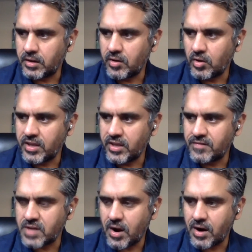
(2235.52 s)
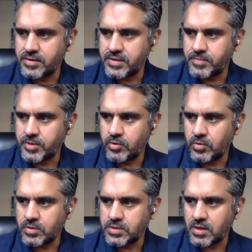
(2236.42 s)
gives
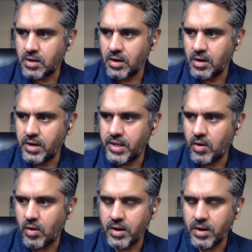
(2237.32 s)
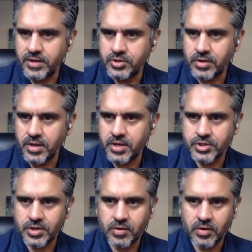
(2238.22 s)
entrepreneurs early on
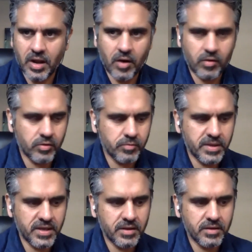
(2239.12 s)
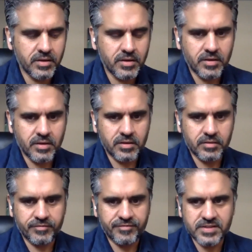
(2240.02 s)
education on how to be
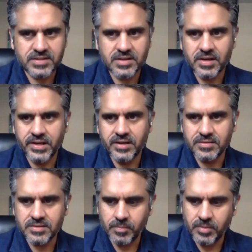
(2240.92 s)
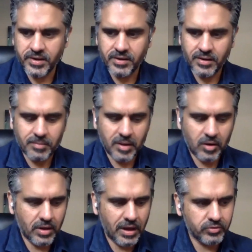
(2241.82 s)
fiscally disciplined
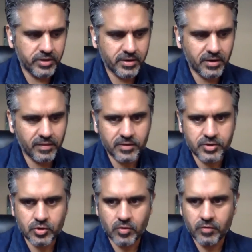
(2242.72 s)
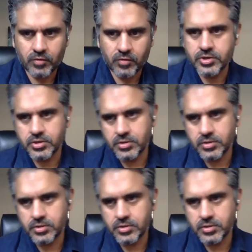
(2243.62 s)
about how they run the show, which